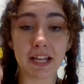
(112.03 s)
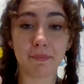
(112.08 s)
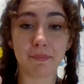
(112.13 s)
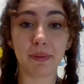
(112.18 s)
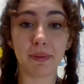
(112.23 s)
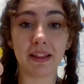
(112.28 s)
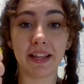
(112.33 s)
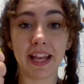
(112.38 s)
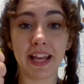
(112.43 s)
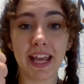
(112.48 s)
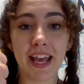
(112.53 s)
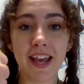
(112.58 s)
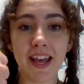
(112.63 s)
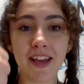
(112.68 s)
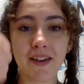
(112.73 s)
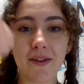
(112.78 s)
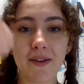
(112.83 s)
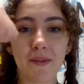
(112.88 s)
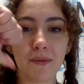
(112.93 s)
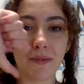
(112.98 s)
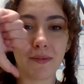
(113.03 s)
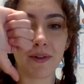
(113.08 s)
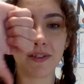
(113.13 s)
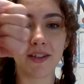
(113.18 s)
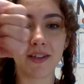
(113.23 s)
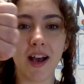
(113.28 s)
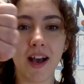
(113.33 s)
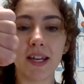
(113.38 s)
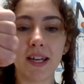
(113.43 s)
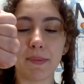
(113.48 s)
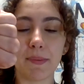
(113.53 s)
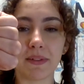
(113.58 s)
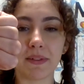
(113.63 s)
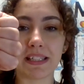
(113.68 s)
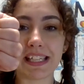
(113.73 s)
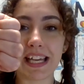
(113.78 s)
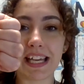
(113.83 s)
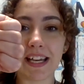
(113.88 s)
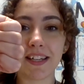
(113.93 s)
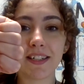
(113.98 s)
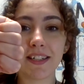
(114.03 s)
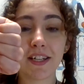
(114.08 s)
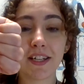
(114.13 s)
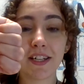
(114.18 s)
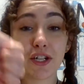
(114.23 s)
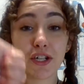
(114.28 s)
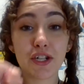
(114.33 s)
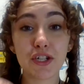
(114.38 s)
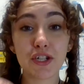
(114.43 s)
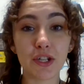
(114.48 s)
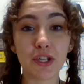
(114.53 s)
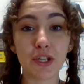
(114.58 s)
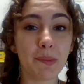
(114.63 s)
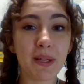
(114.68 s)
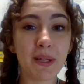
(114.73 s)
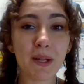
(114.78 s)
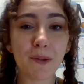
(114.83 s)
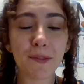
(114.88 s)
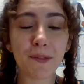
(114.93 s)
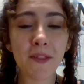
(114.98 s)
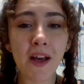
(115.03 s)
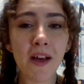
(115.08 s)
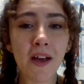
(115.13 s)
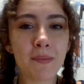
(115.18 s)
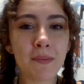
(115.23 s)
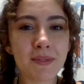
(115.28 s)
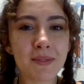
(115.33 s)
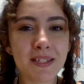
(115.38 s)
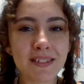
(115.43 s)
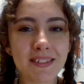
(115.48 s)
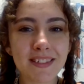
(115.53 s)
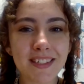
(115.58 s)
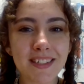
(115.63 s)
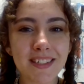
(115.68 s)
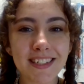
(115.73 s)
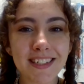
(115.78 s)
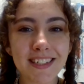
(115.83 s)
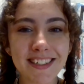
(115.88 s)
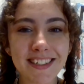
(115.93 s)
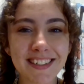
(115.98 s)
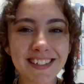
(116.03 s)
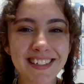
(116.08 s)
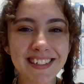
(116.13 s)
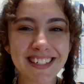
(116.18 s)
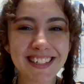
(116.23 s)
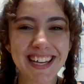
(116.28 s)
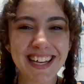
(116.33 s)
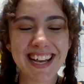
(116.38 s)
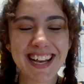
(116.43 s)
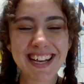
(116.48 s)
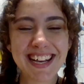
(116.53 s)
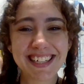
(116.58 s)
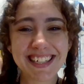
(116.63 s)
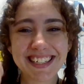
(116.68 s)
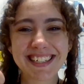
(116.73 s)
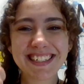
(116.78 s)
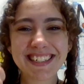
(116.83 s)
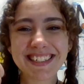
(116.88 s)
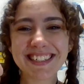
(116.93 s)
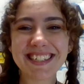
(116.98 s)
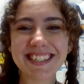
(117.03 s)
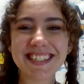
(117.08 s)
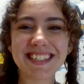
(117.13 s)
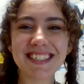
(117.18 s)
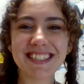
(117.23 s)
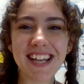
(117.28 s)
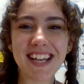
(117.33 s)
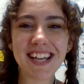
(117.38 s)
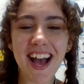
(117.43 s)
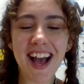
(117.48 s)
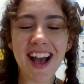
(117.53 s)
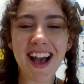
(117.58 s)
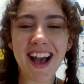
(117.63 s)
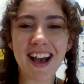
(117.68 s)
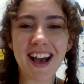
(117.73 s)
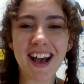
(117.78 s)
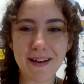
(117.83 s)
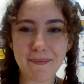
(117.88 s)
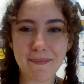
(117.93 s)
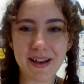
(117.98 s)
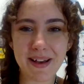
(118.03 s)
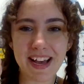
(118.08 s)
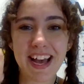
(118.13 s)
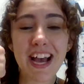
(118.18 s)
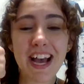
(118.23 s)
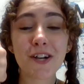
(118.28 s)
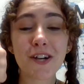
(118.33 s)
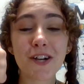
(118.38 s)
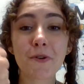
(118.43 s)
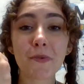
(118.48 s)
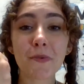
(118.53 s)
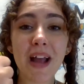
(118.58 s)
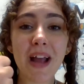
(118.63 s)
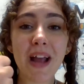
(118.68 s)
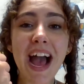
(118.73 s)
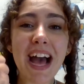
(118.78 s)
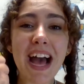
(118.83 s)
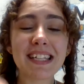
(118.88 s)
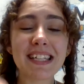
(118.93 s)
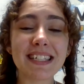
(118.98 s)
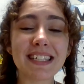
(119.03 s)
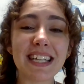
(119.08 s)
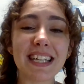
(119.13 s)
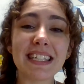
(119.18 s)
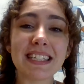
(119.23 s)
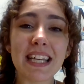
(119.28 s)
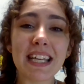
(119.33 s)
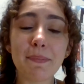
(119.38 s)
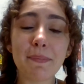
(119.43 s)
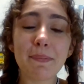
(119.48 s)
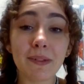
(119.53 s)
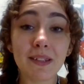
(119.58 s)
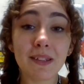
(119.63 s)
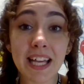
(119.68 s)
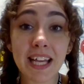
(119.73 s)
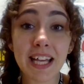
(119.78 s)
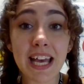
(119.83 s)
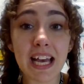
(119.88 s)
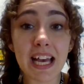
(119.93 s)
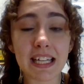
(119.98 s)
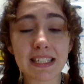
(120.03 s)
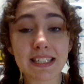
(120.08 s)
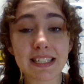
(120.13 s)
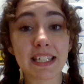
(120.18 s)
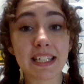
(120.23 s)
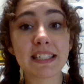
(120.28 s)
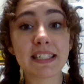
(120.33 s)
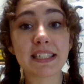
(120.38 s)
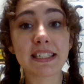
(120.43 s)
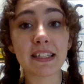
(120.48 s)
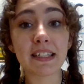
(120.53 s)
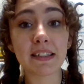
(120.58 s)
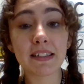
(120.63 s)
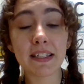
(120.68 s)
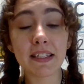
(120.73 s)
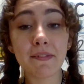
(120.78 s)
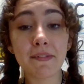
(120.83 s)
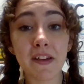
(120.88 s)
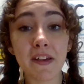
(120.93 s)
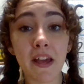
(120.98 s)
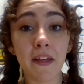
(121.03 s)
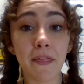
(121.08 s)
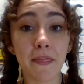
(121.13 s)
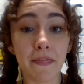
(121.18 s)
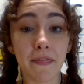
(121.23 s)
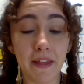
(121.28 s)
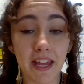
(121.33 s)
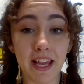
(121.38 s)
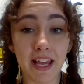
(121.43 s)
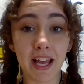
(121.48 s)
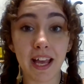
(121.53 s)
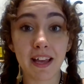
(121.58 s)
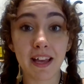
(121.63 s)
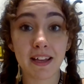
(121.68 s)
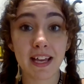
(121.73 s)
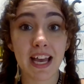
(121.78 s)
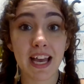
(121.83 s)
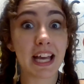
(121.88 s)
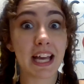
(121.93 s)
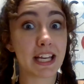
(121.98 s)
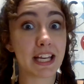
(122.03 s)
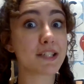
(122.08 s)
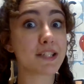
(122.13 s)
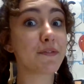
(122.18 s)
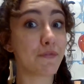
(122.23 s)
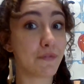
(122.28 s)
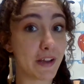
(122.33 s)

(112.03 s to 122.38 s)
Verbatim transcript: a plant or not a plant? Show me your thumbs. Good job! Grass is a plant, it's a living thing, and it's